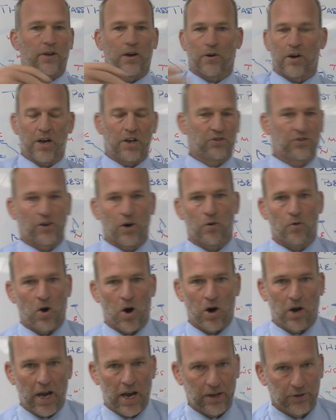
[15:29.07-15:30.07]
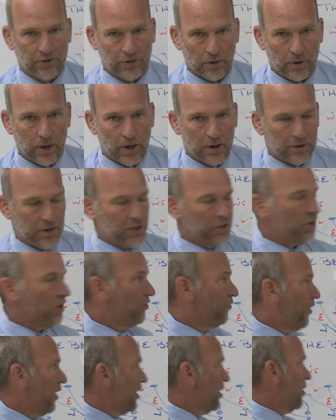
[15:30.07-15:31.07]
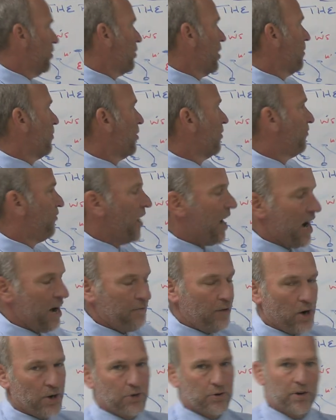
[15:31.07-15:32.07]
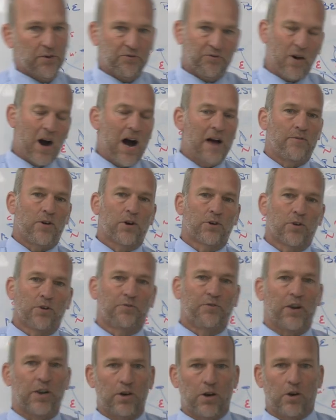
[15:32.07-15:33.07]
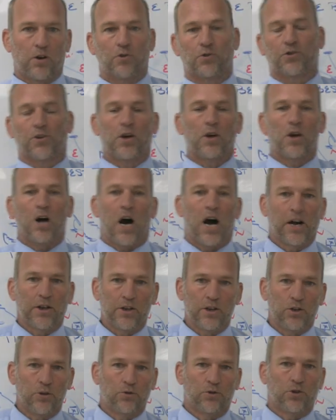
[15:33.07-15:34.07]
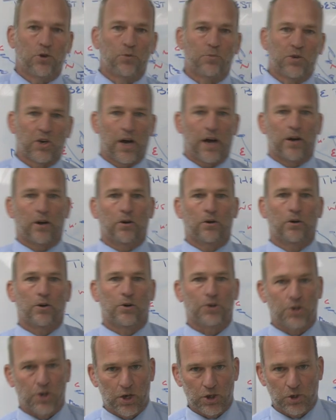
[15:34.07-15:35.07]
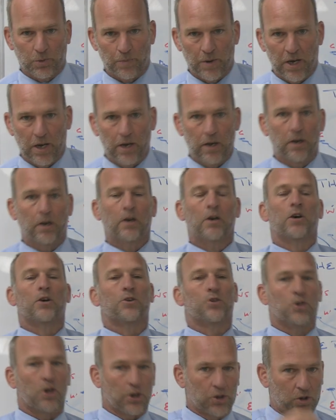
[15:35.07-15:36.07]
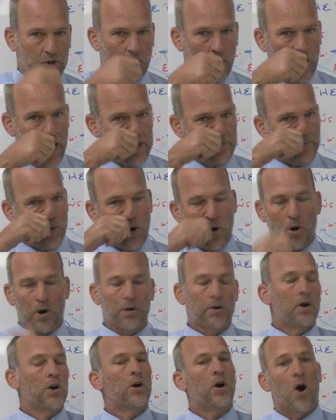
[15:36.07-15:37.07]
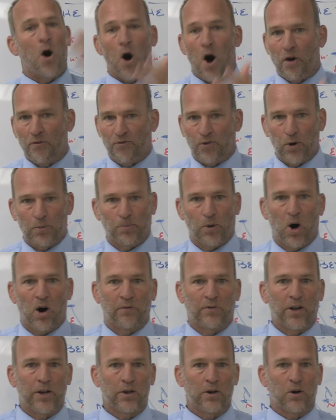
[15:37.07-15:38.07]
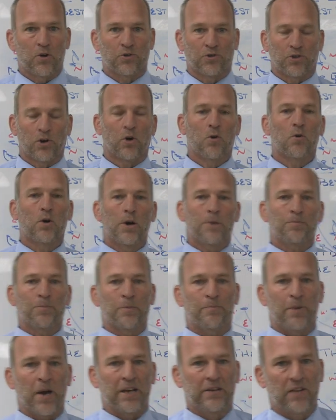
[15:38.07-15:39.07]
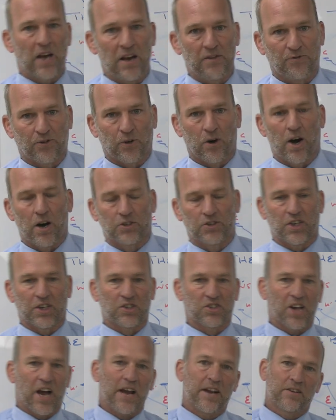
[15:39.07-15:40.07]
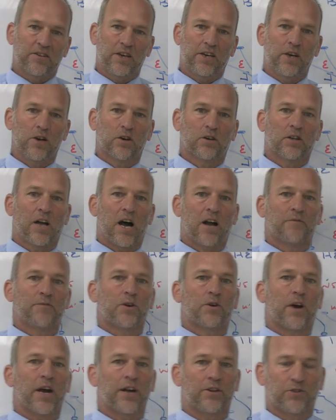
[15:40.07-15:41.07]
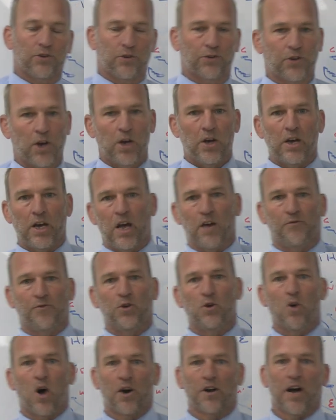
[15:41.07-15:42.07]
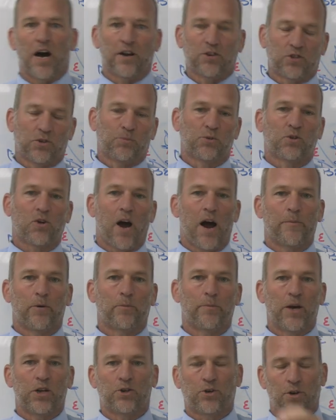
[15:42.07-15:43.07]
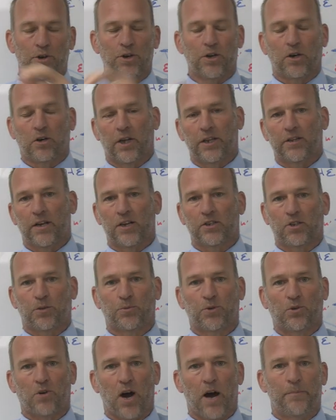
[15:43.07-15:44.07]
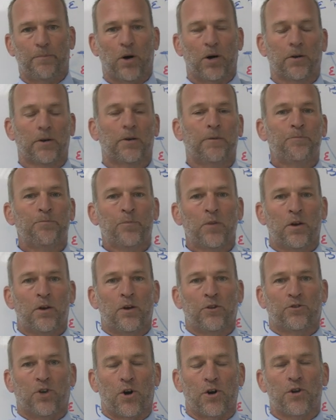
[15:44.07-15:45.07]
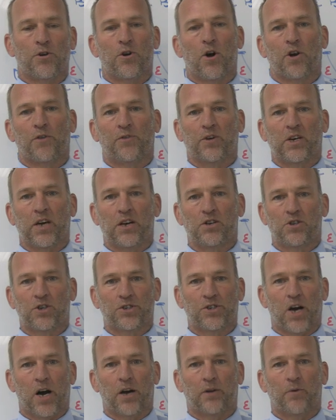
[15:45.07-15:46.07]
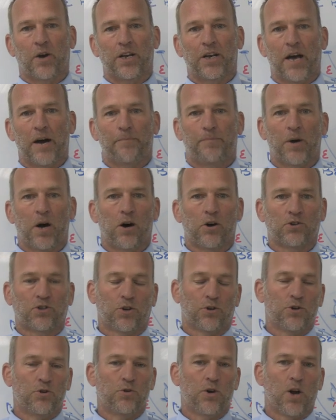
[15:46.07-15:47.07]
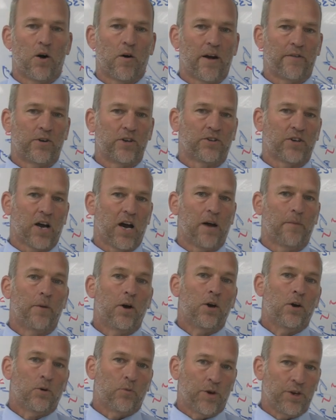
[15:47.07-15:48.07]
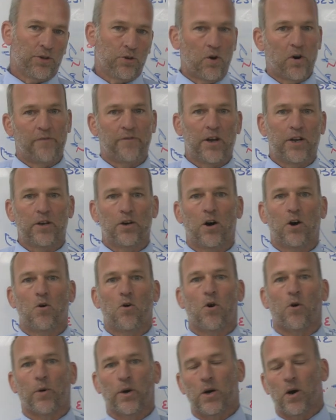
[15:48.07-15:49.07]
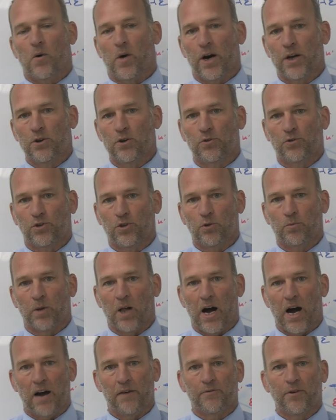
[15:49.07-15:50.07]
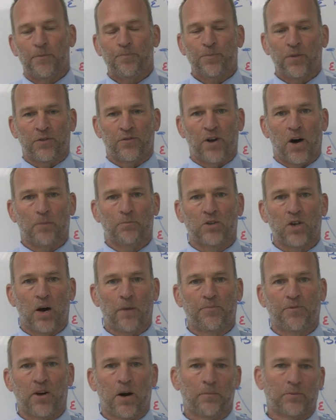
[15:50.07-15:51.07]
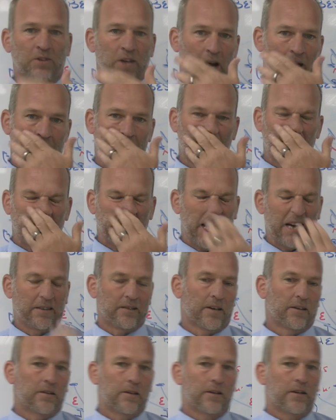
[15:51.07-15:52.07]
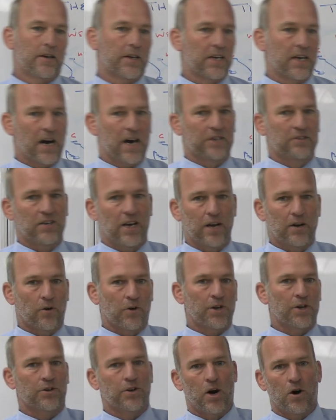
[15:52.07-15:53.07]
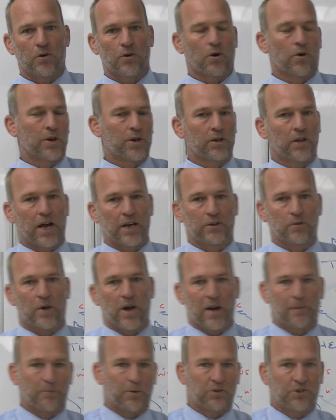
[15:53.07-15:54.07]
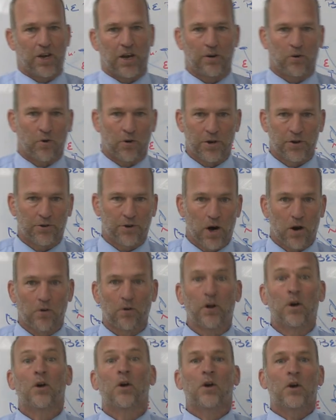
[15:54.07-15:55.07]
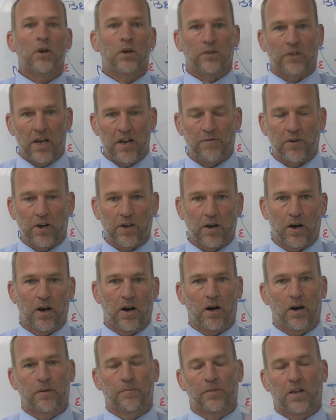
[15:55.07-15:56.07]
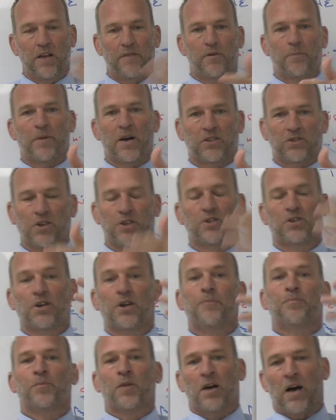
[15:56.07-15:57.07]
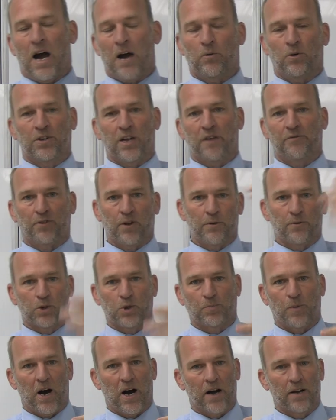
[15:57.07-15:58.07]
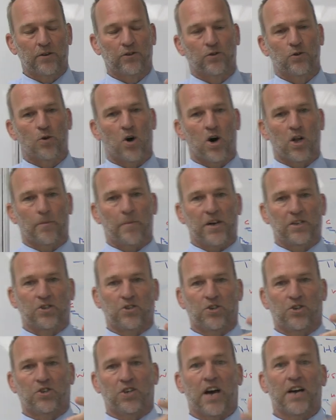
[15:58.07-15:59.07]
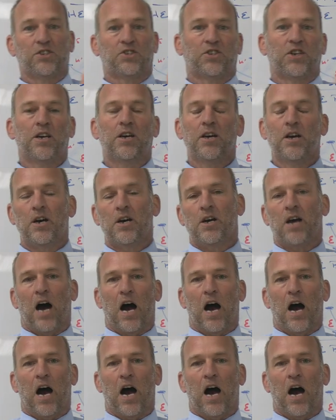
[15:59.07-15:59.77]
There is no wrong answer. This is video number 500, 500 videos on the YouTube channel, just me. Just the whiteboard, all football videos. So big day for us. Excited to hear a lot of your answers. If you are not a subscriber, make sure you click that subscribe button. Turn your notifications on, ring that bell so you know every time we do a video or we go on YouTube Live. Thumbs up, thumbs down if you like the content or you don't, or you like the way I present or you don't. Leave a message. I will definitely respond to all the messages I see.